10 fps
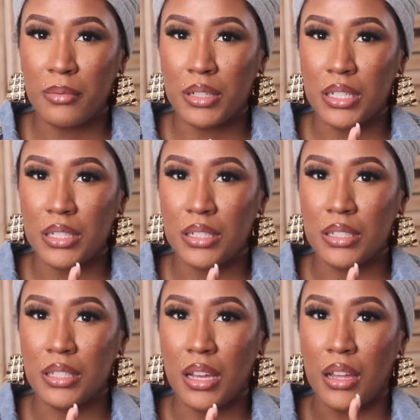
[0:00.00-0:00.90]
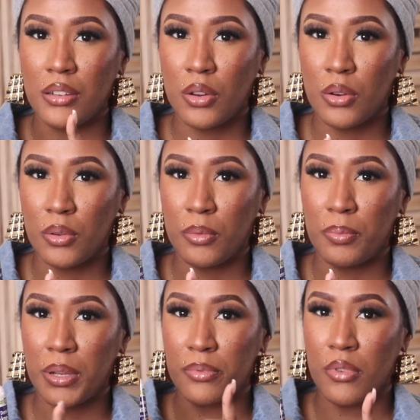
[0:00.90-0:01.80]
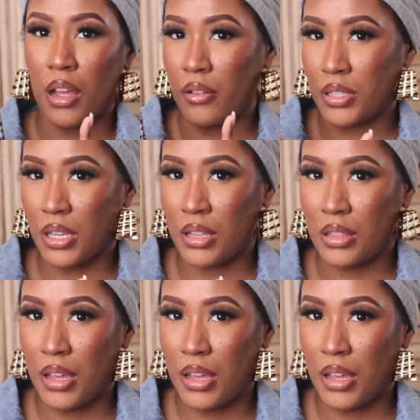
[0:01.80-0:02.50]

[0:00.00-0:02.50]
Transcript: because I know people have said